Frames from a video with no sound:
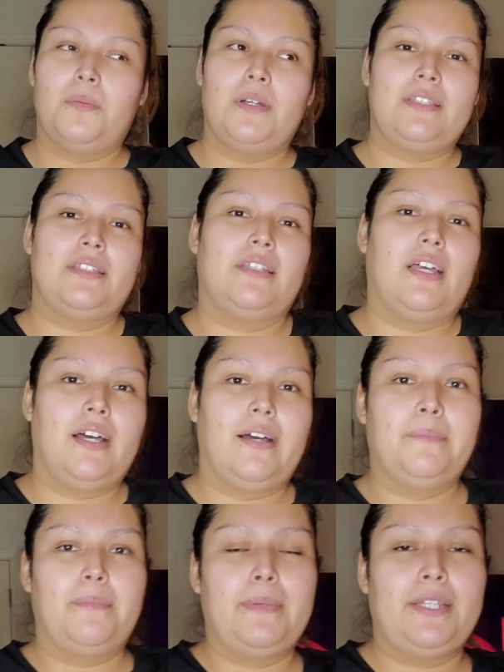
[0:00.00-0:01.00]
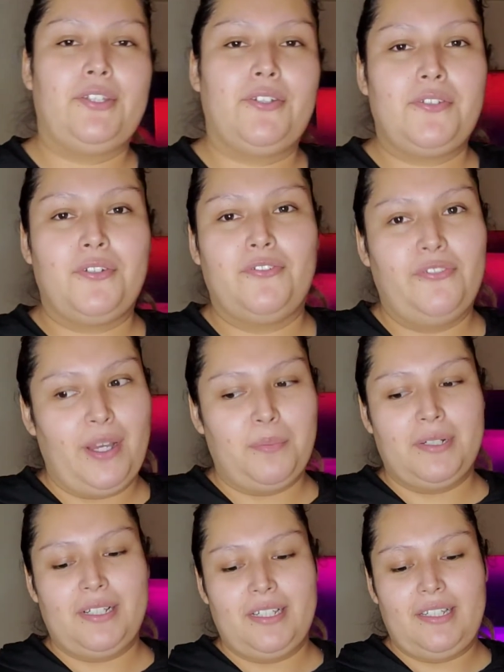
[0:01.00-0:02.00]
What's up, my YouTube
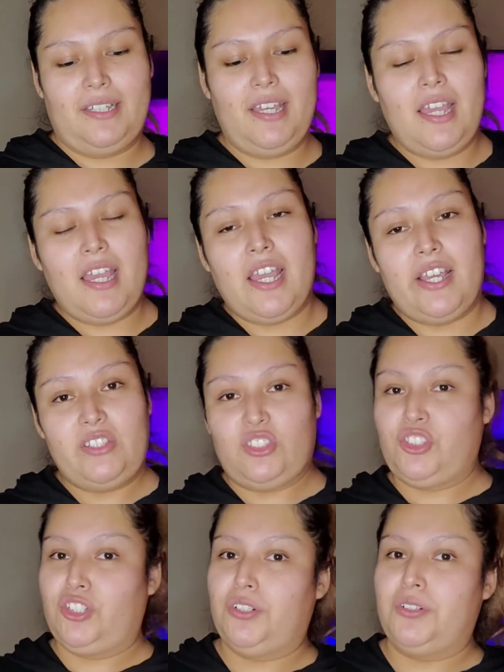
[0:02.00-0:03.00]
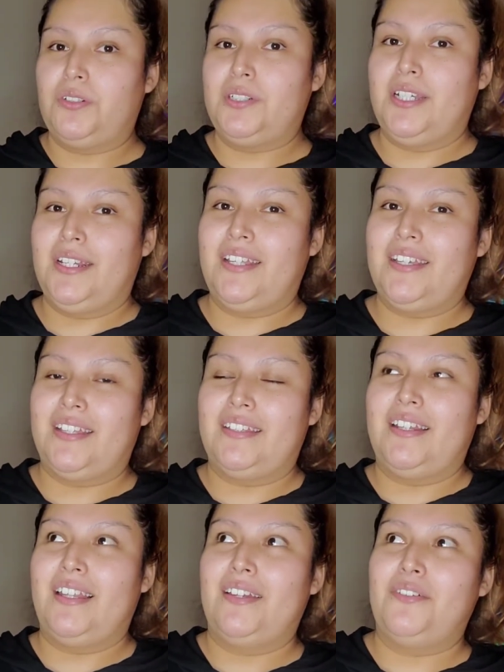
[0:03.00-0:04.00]
family? It's your girl, Yaneth
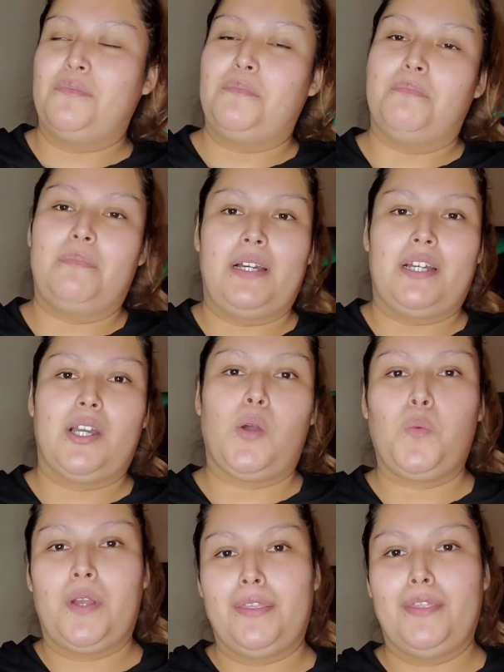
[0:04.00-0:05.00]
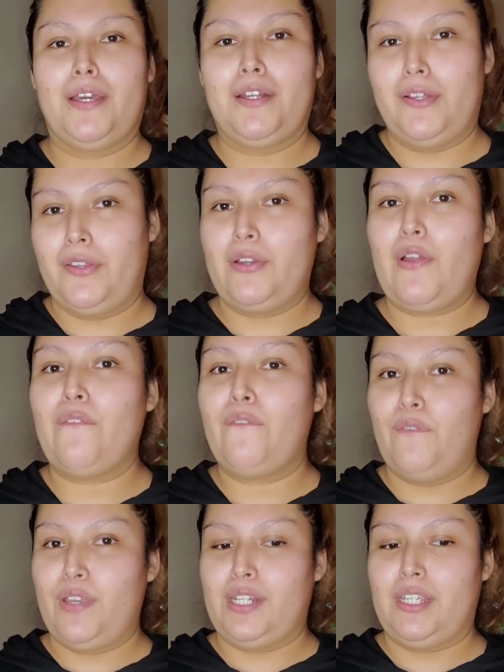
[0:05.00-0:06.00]
Candelario, back with another
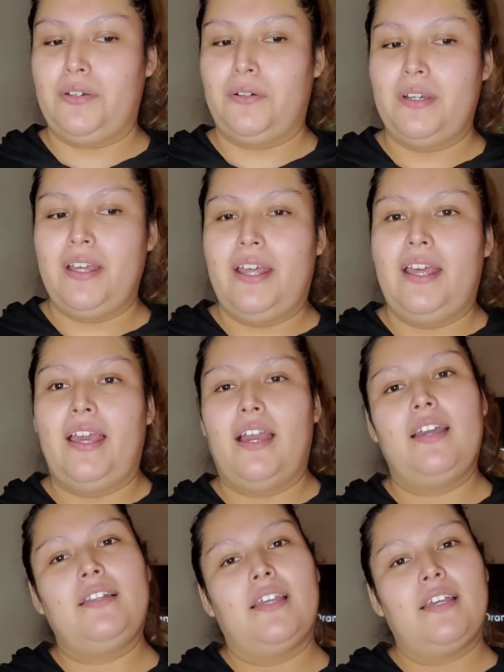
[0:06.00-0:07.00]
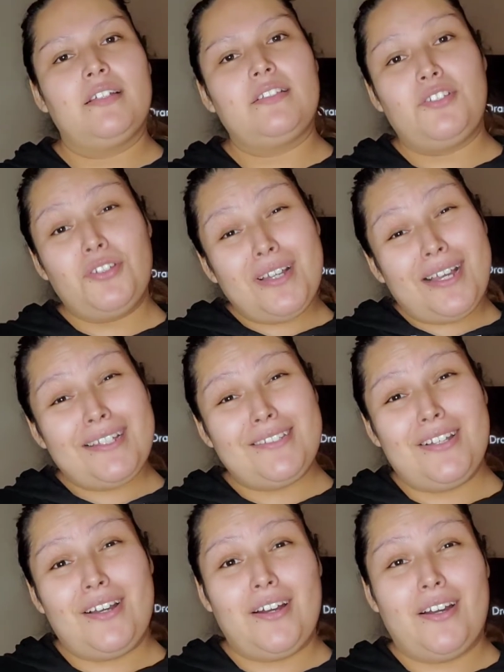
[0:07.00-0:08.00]
video. And yes, you guys
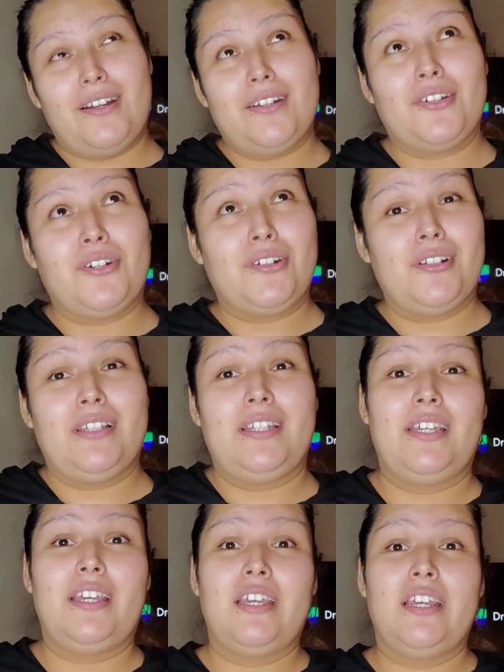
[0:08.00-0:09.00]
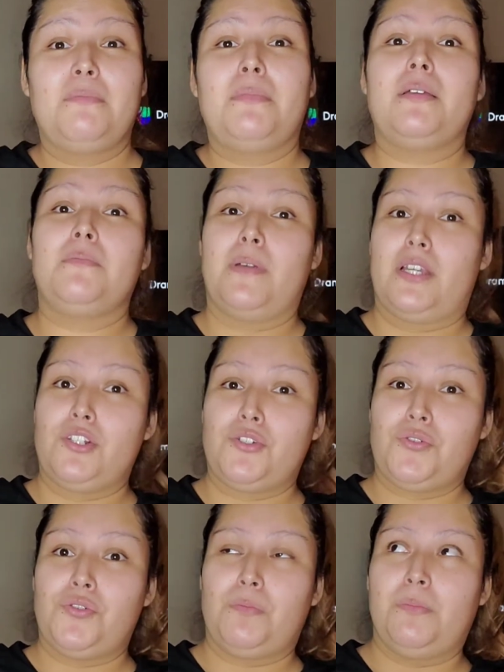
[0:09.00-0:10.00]
are currently in my
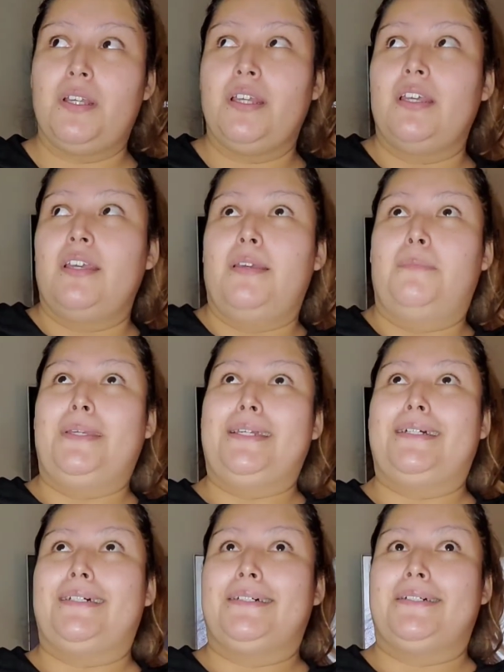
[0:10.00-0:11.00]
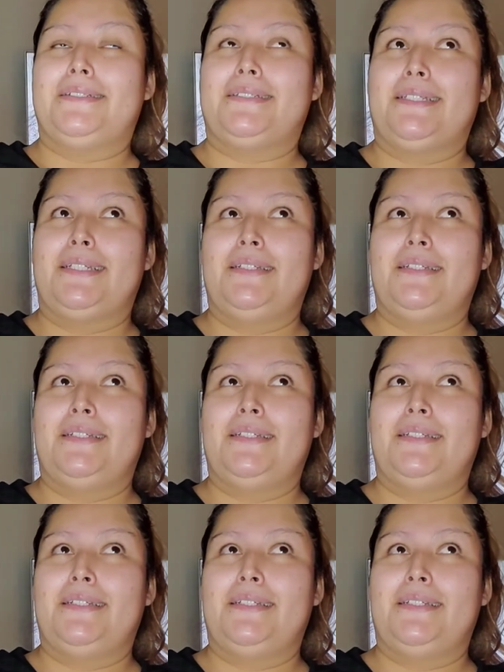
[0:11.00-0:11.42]
bedroom because